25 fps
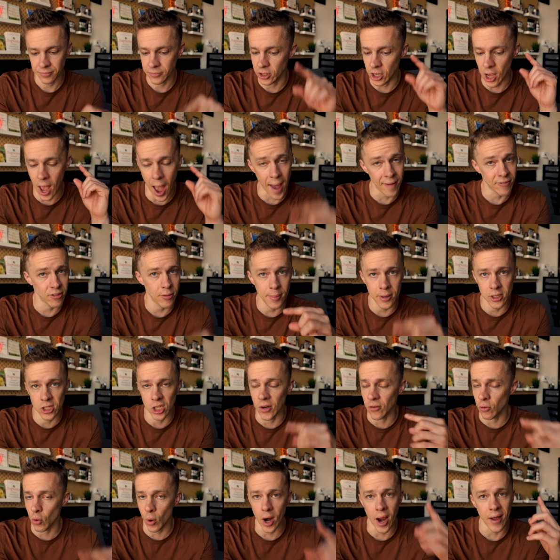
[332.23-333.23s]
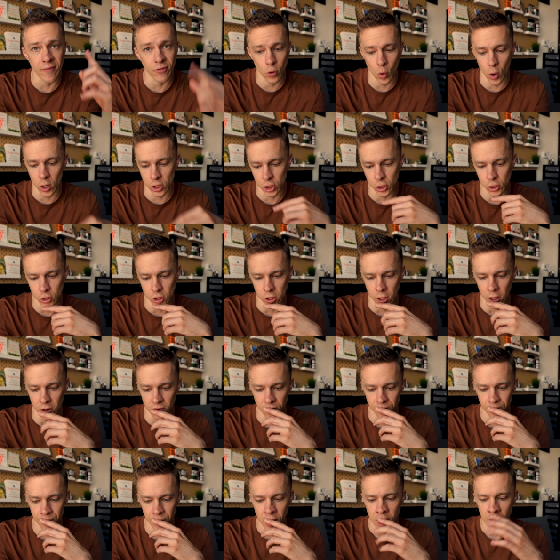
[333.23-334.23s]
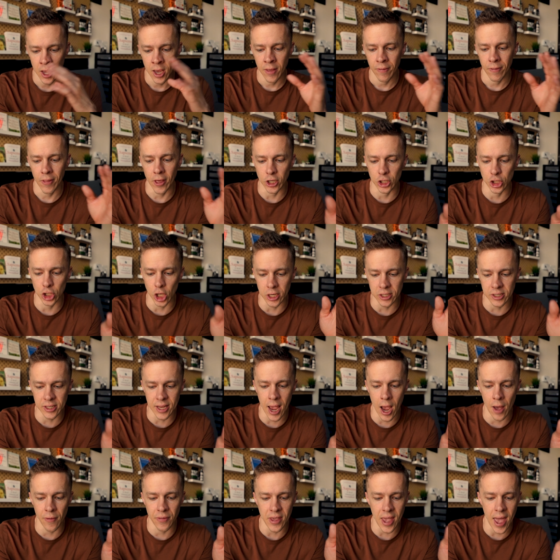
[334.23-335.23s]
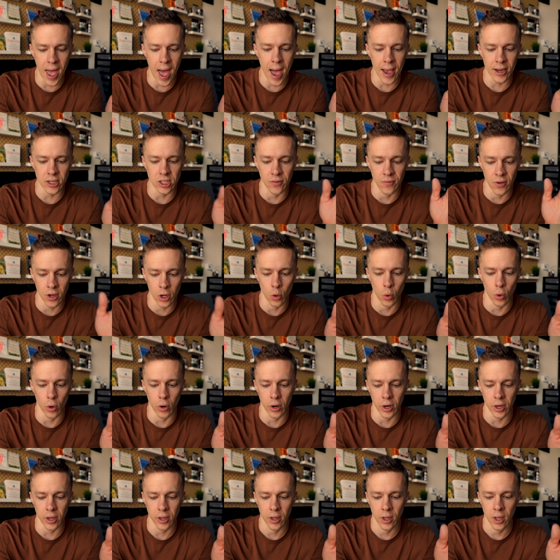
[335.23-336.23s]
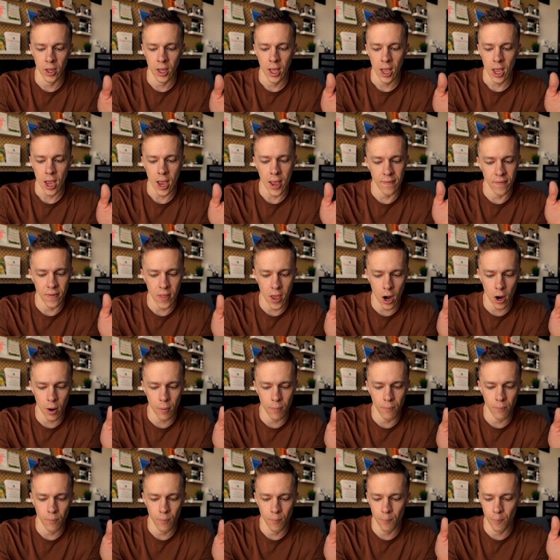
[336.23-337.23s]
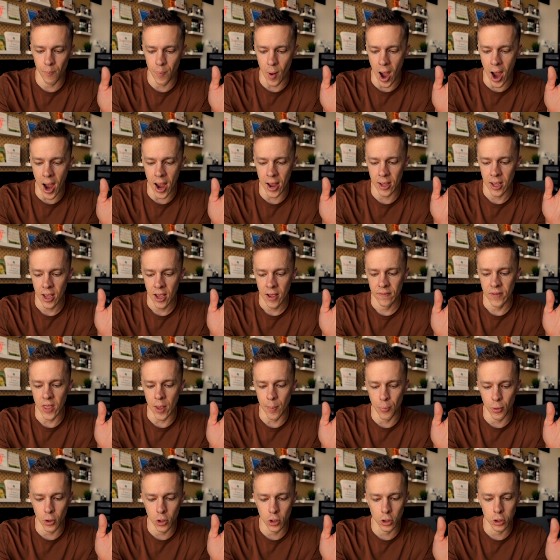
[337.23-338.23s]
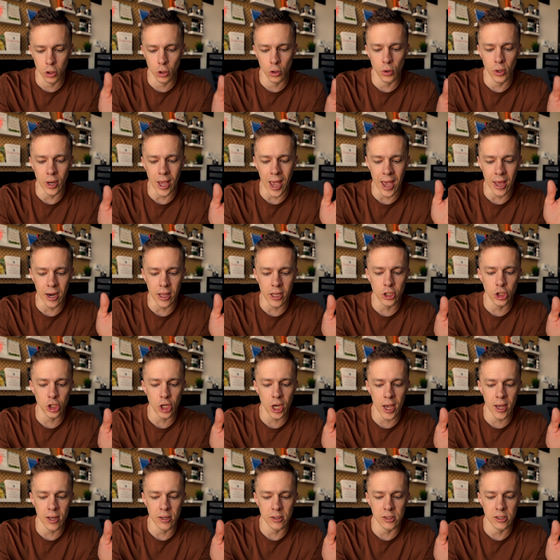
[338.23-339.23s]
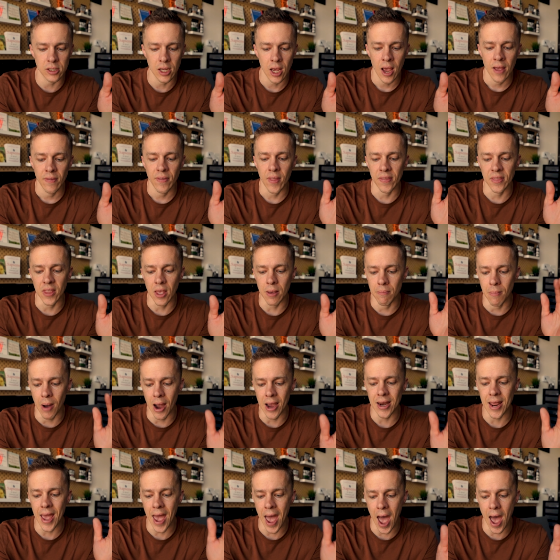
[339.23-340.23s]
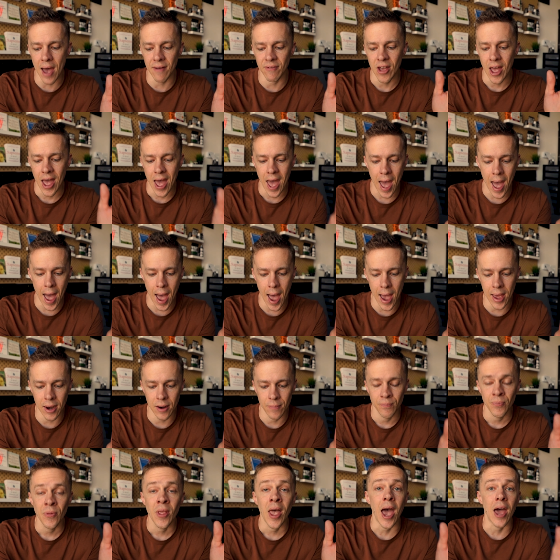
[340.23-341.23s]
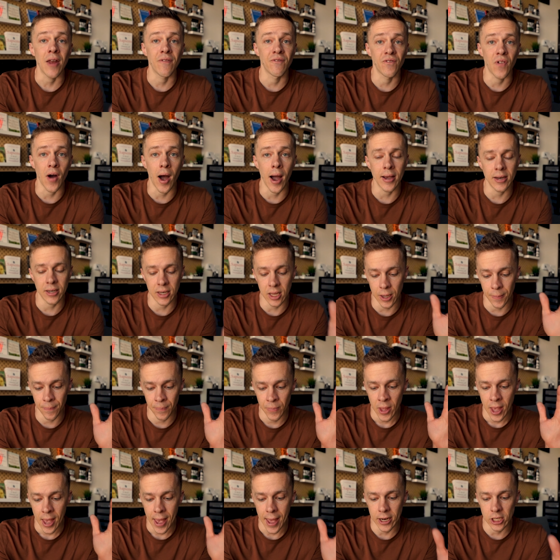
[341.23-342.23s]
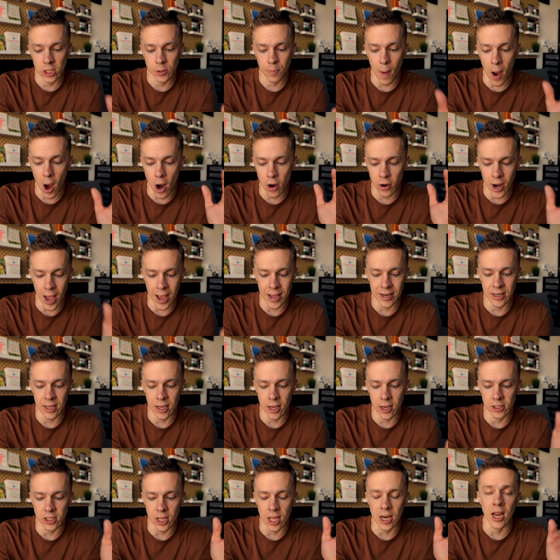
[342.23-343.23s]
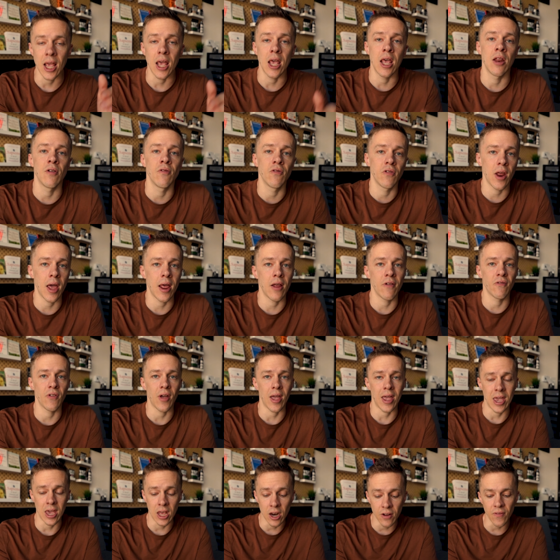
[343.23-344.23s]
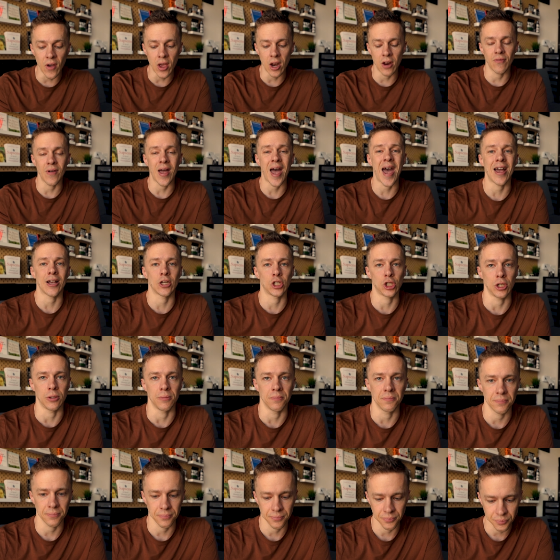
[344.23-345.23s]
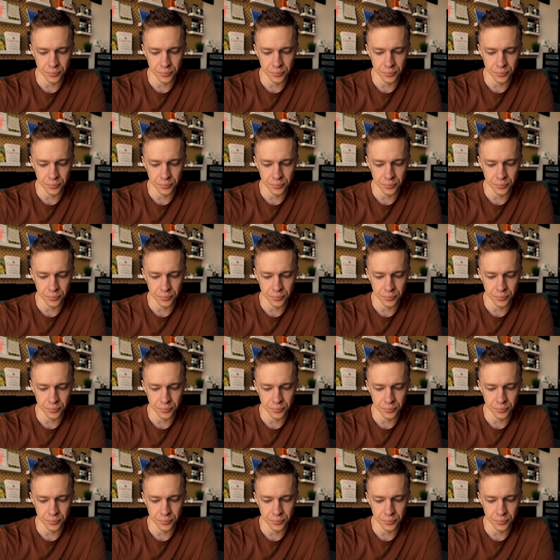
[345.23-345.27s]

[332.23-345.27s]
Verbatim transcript: You have to be self aware, you have to question yourself. They shut down the act of inquiry, and thereby they preclude any chance that they might have had at finding inspired ideas and innovative, innovative action.